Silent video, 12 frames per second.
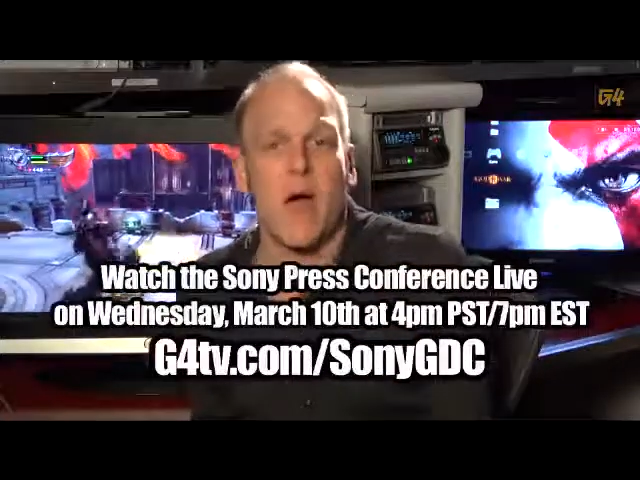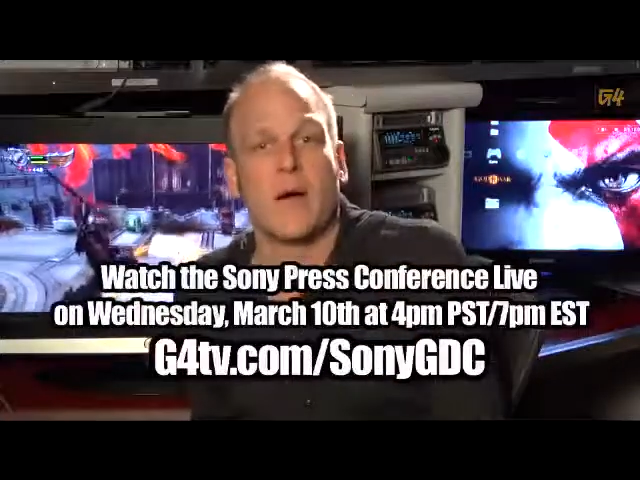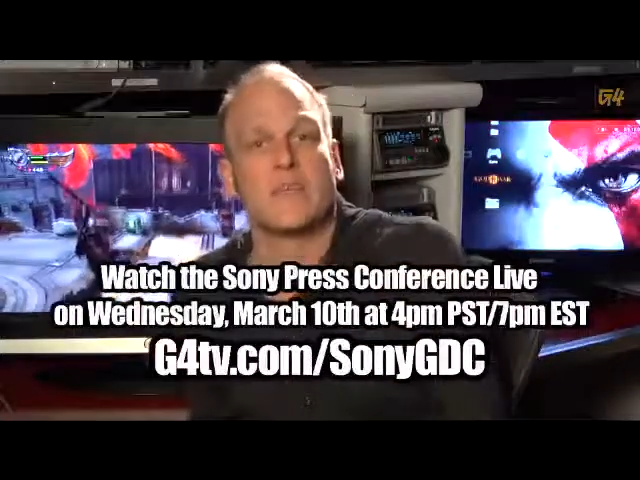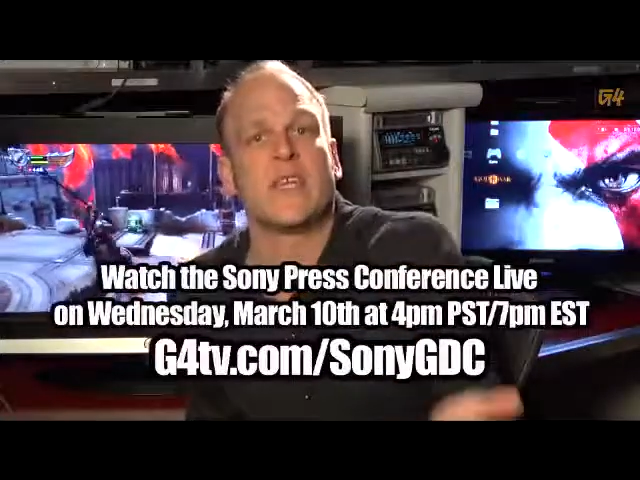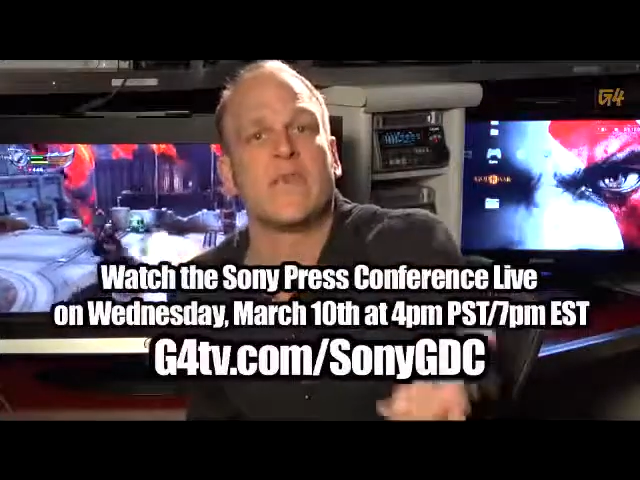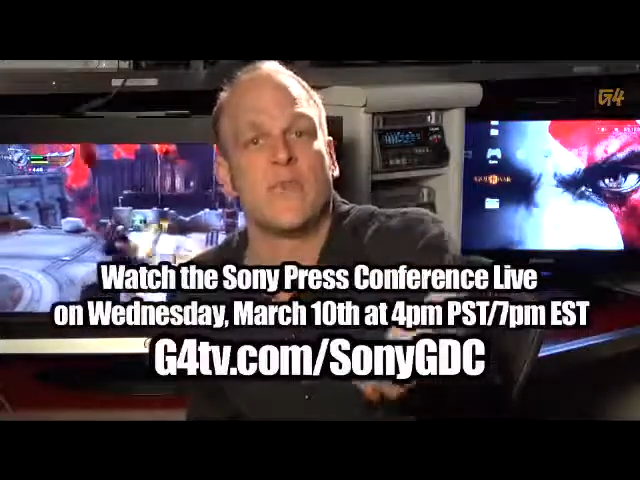
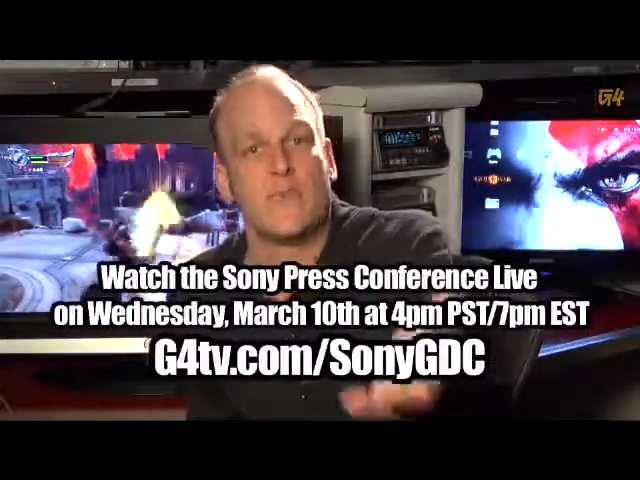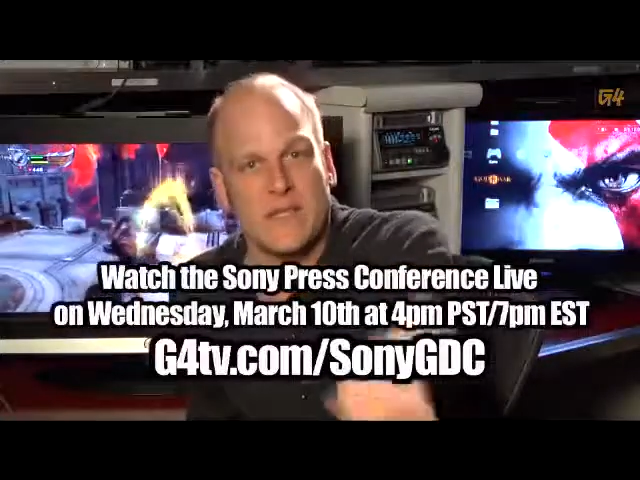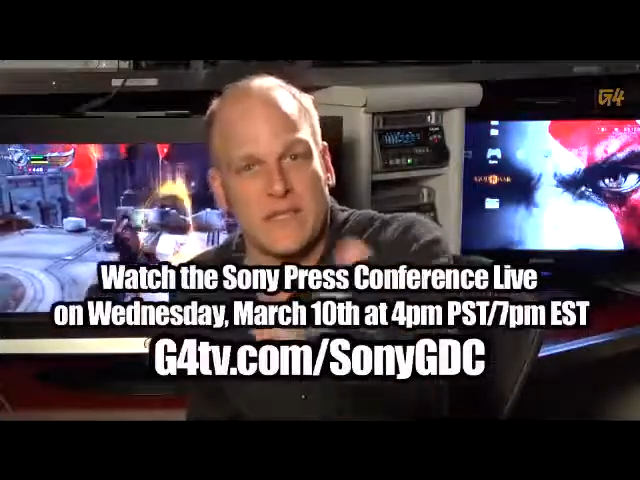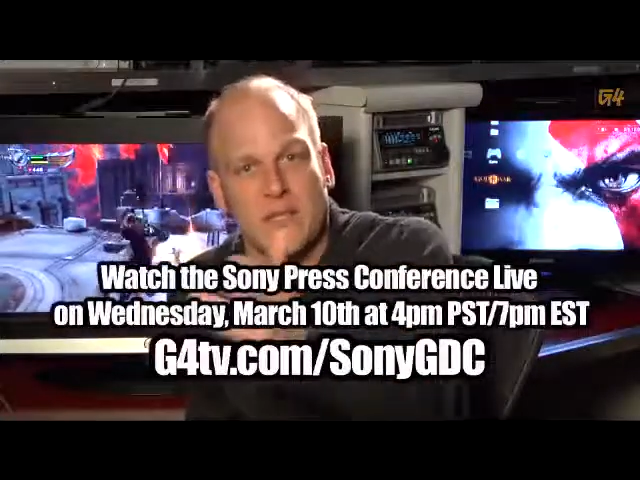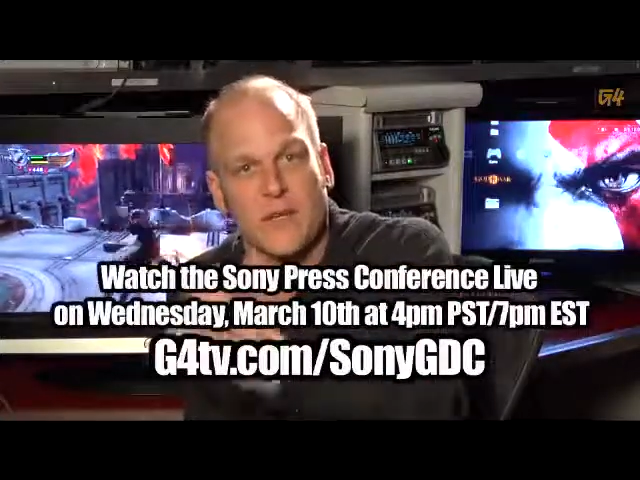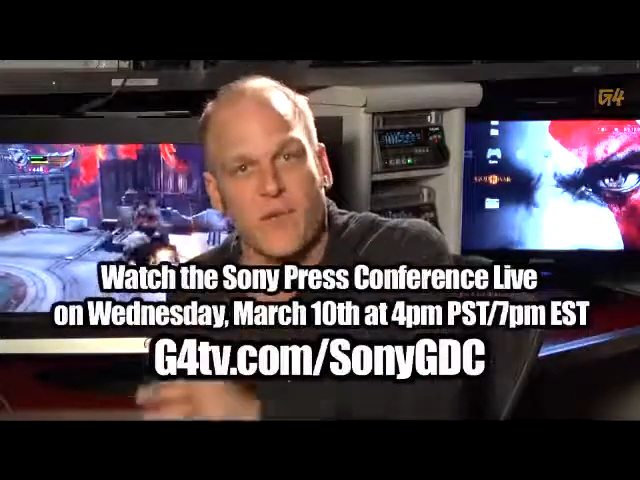Obviously, if you
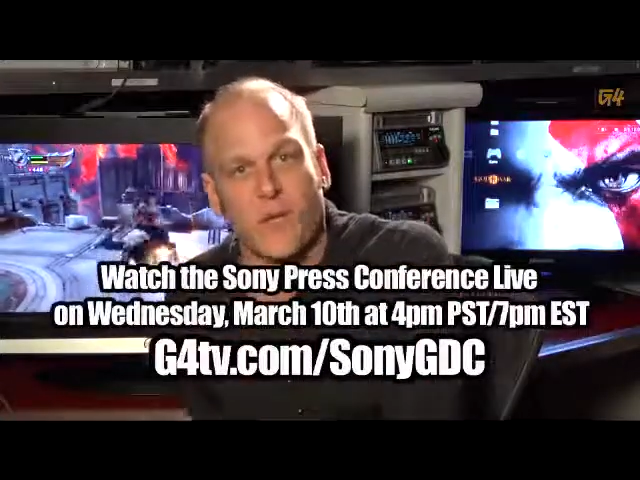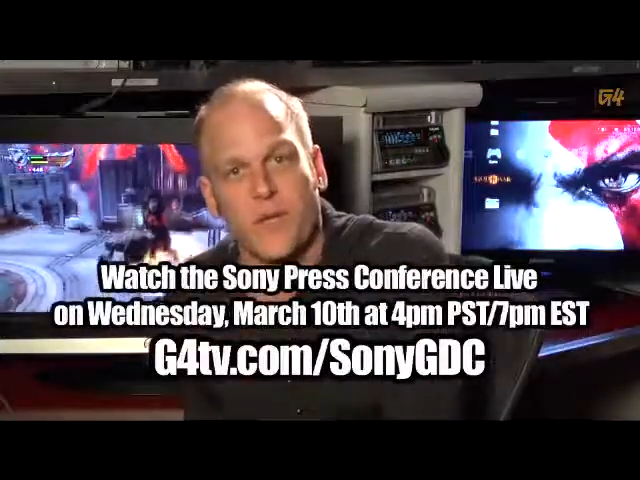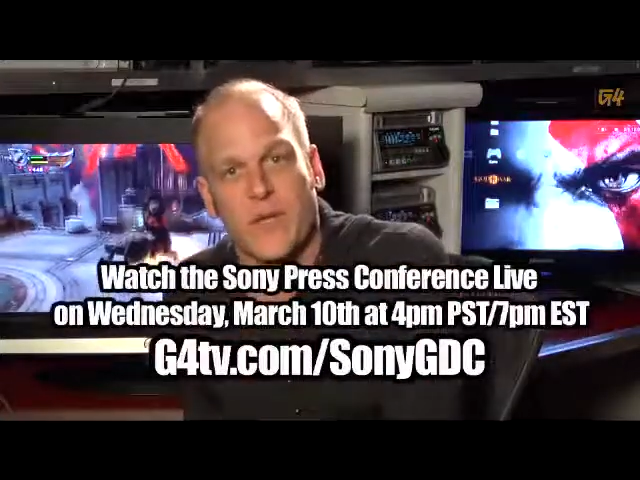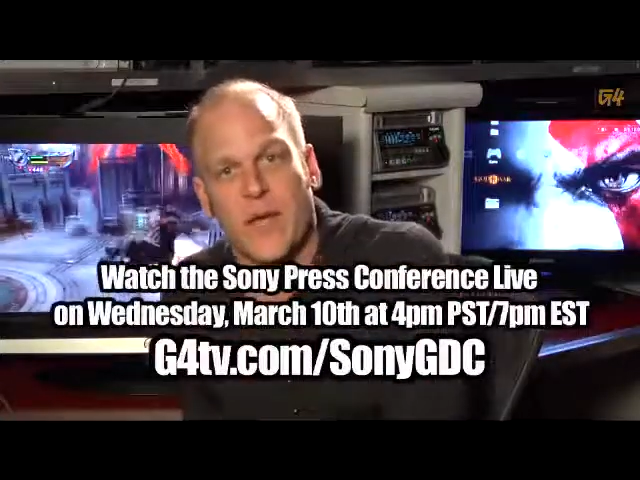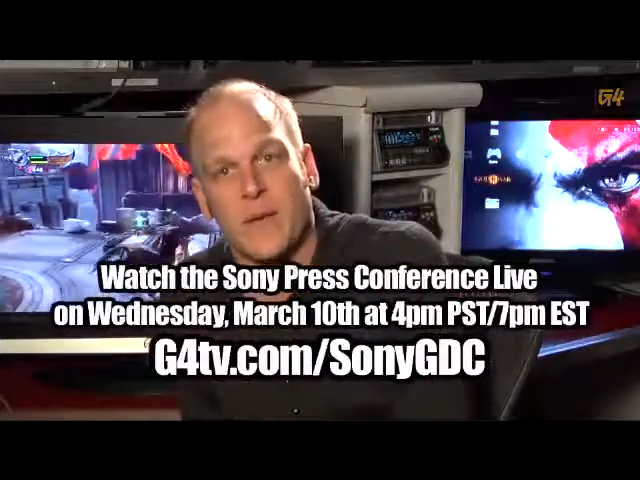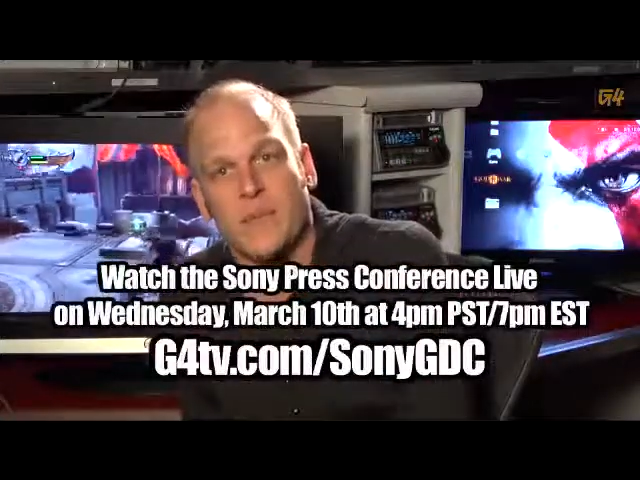miss it at 4
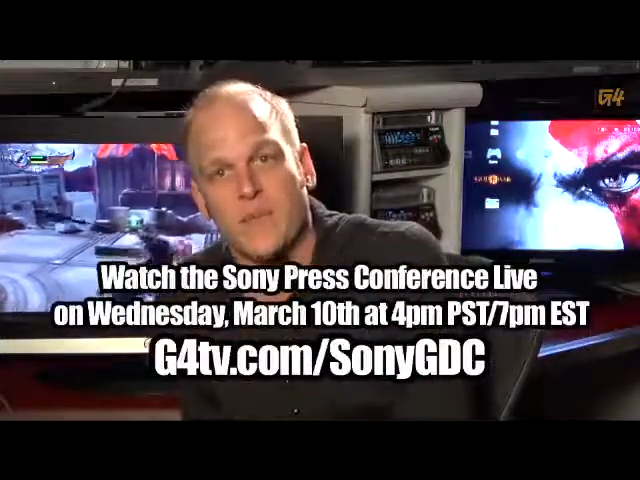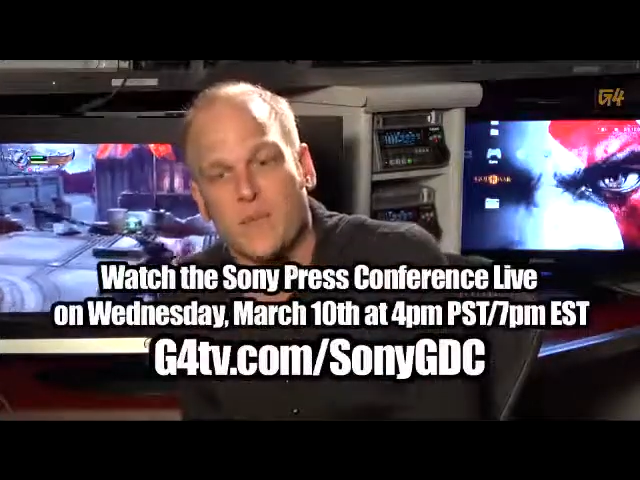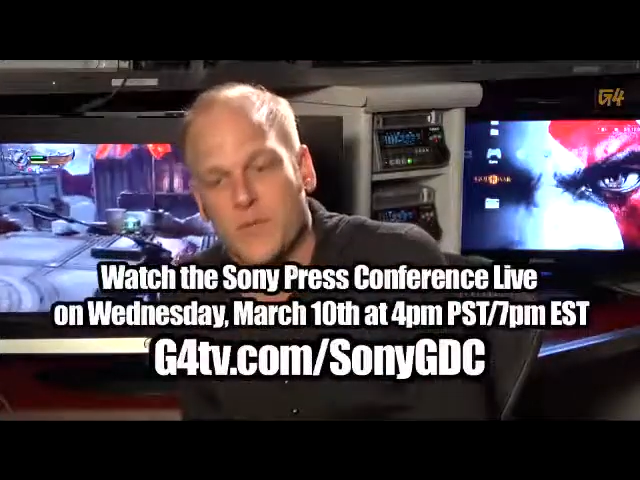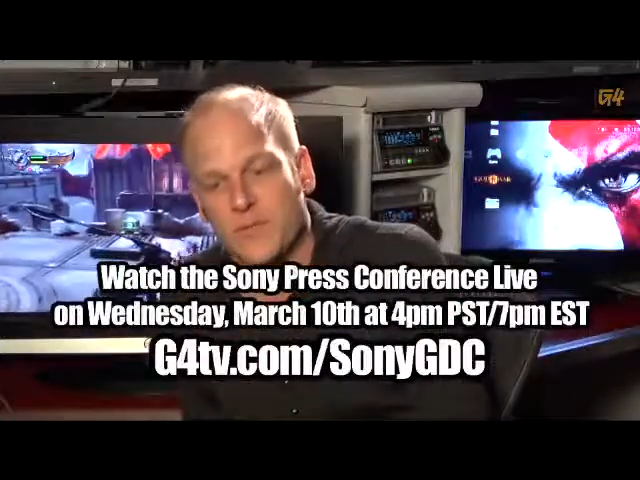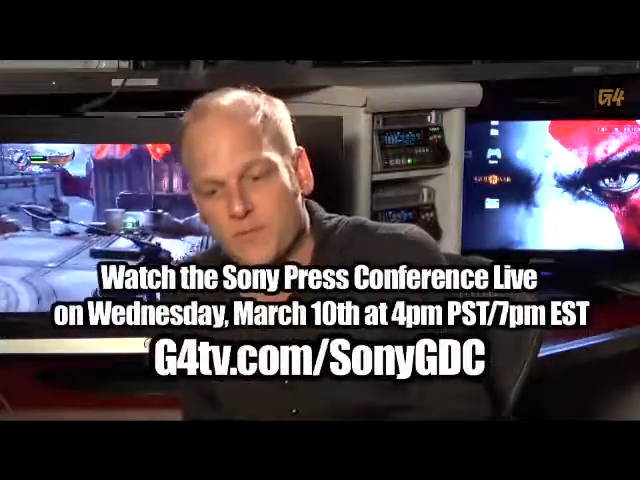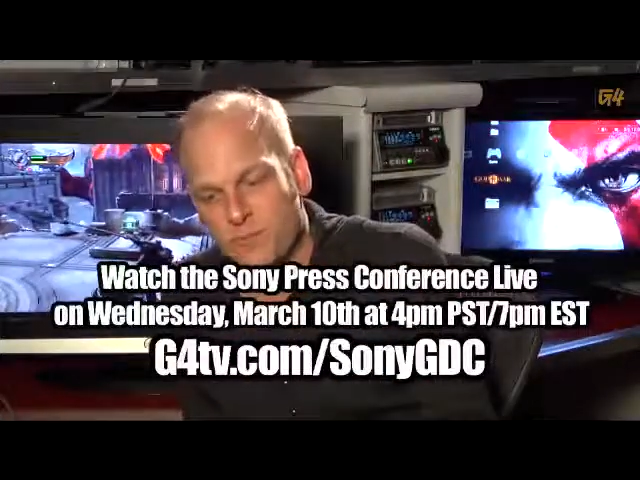p.m., you
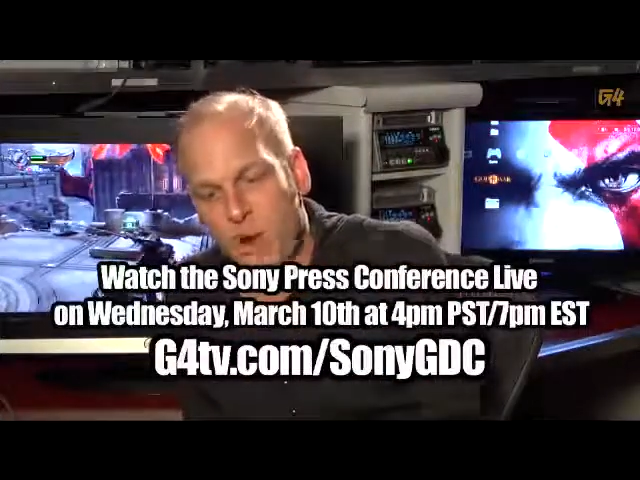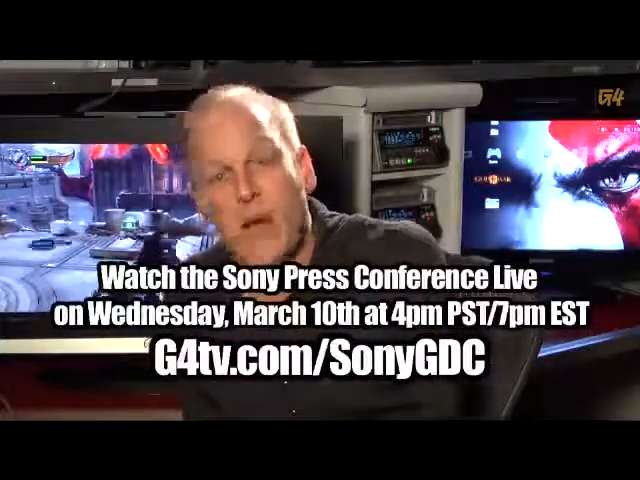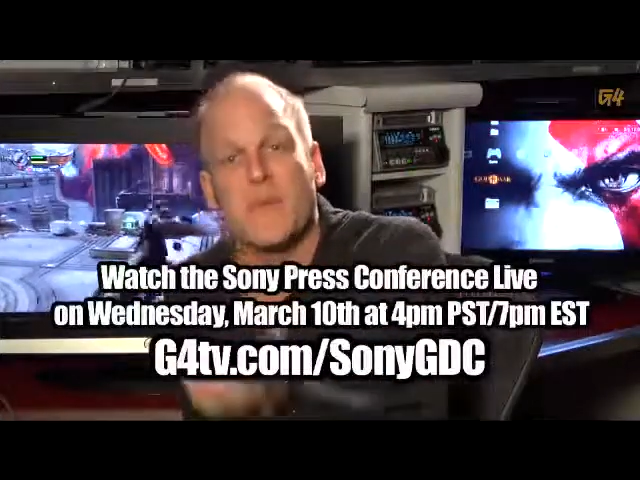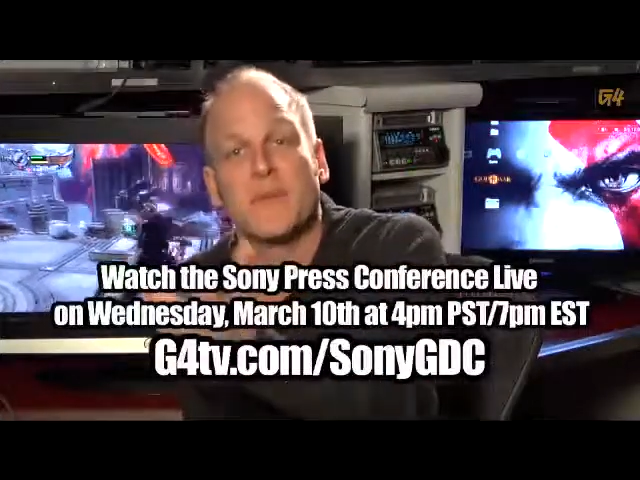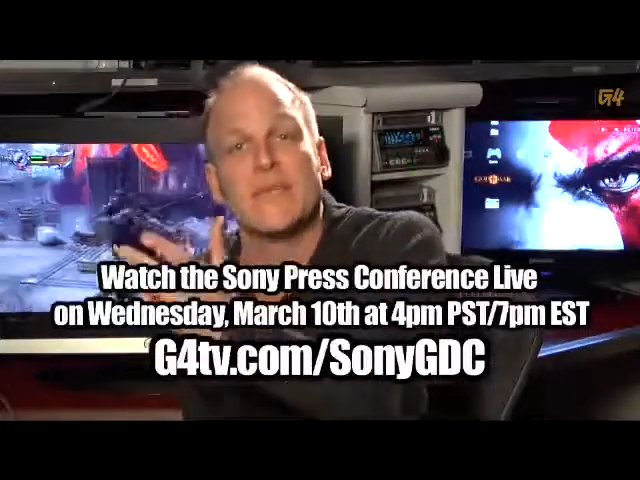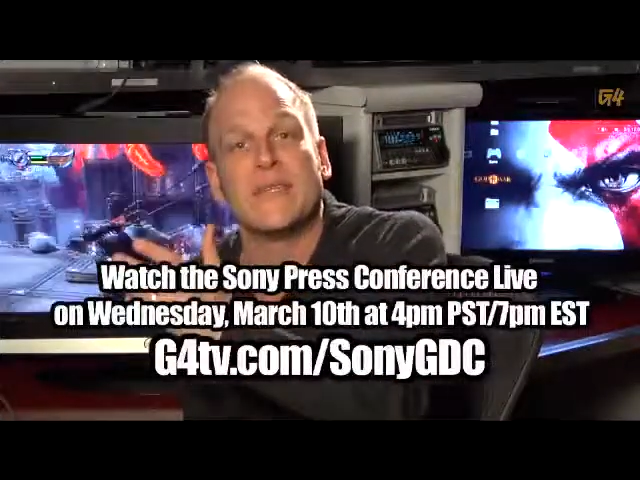can
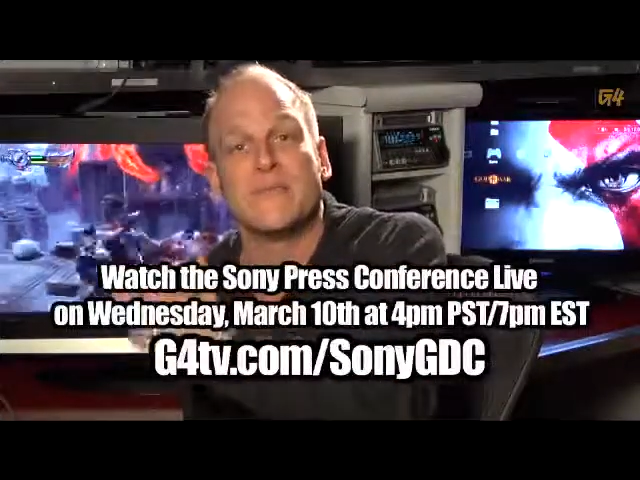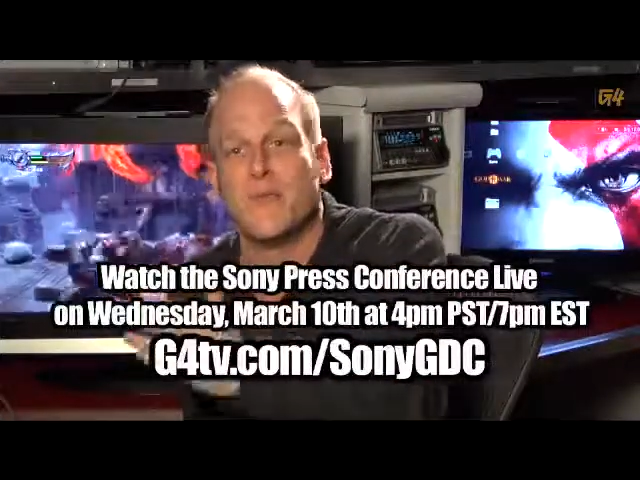probably,